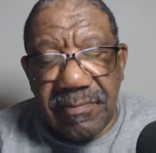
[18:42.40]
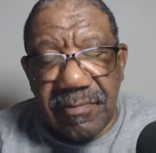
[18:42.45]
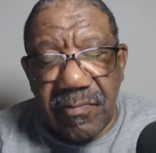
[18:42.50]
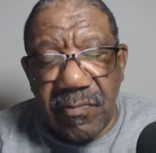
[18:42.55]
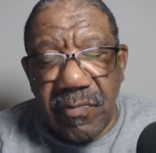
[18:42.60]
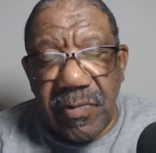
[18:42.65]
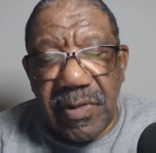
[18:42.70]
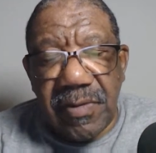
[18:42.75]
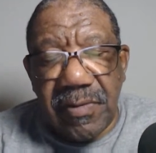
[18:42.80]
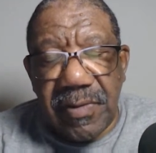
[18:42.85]

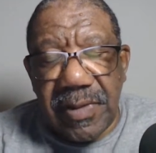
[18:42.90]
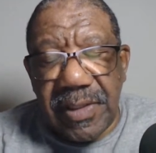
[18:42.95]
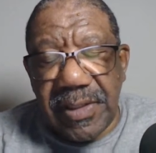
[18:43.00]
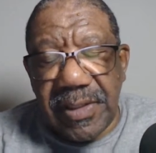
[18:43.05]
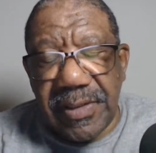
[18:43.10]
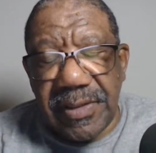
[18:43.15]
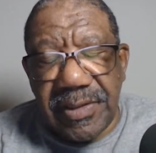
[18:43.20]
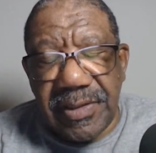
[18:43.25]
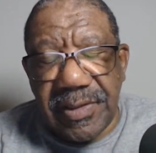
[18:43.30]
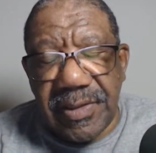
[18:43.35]
We're
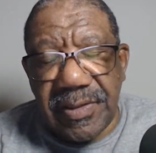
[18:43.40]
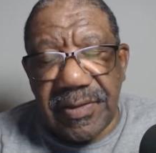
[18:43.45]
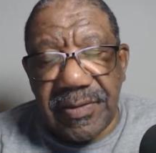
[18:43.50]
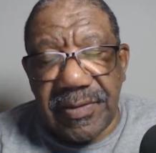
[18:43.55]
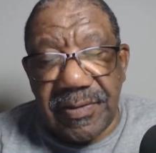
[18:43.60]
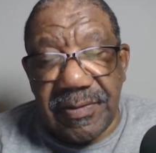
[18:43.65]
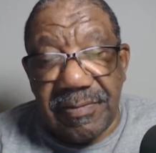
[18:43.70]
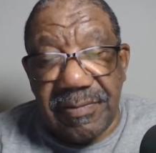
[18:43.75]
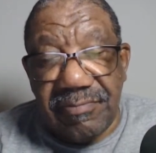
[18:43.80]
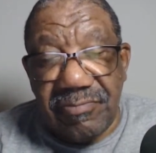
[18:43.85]
in
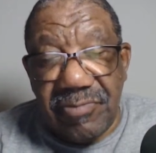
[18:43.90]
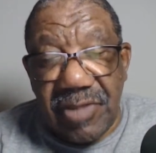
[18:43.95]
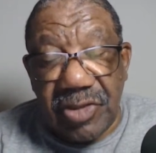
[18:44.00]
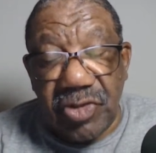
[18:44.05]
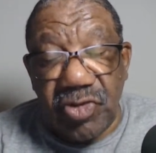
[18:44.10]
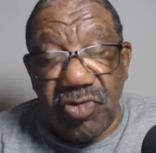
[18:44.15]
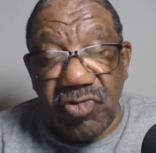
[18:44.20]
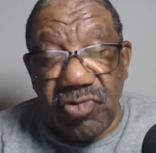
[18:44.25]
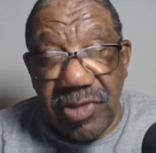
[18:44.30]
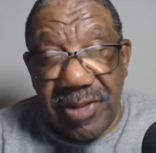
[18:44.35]
just
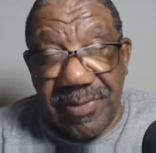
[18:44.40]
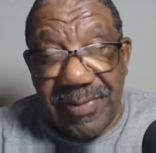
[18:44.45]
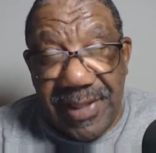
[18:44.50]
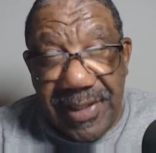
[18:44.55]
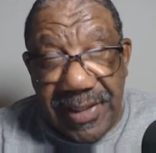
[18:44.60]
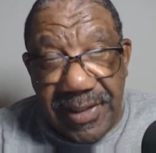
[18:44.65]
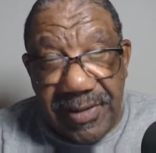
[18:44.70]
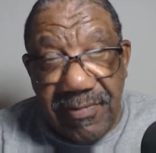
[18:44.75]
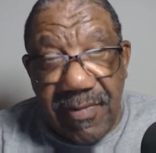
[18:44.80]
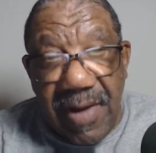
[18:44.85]
extreme
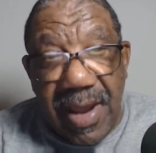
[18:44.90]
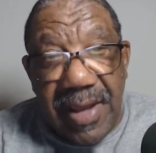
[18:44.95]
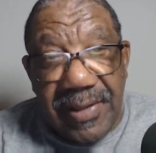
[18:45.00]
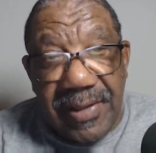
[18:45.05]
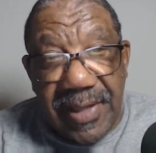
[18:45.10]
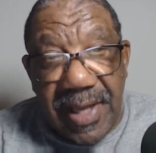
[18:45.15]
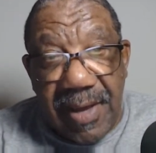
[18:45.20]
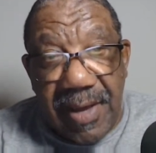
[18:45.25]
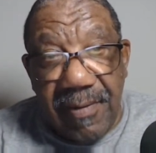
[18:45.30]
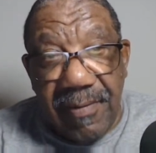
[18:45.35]
heat right
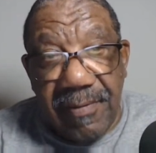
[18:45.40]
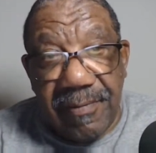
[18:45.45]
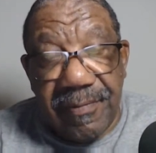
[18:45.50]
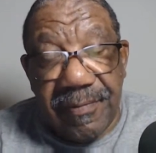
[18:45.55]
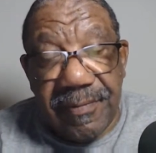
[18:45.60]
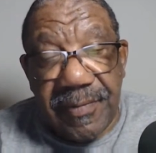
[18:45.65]
now.